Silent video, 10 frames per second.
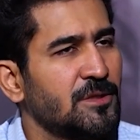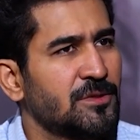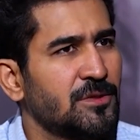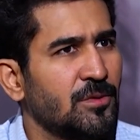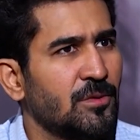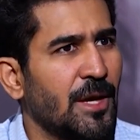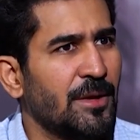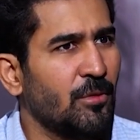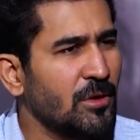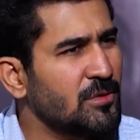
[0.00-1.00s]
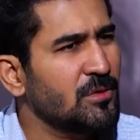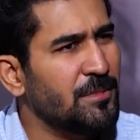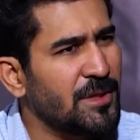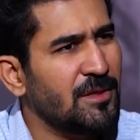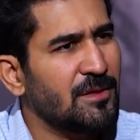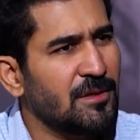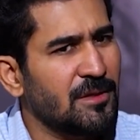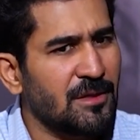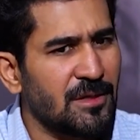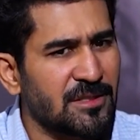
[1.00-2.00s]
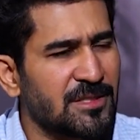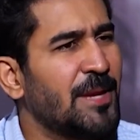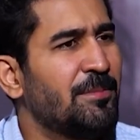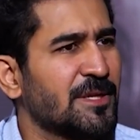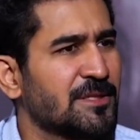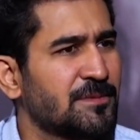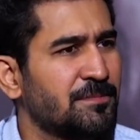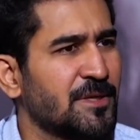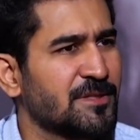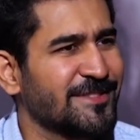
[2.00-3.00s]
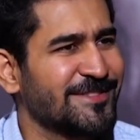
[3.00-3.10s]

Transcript: So, I want to be a shapeless person.